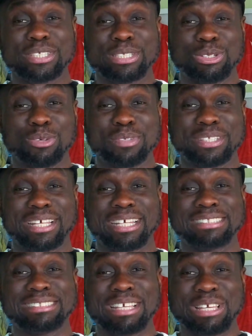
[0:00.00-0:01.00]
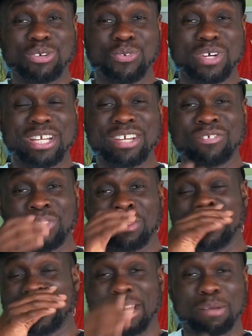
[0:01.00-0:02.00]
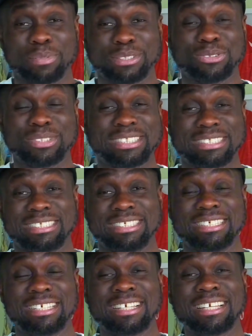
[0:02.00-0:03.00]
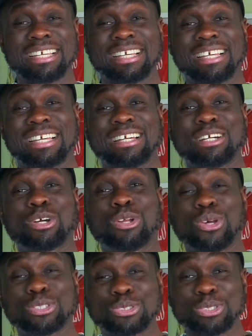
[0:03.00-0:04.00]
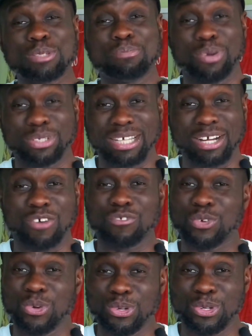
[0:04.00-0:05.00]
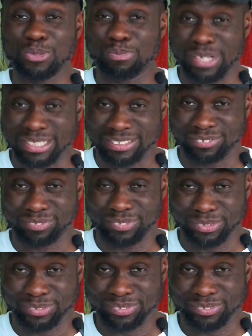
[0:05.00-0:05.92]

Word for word: kilometers away from the capital city, close to the border of Congo Brazzaville.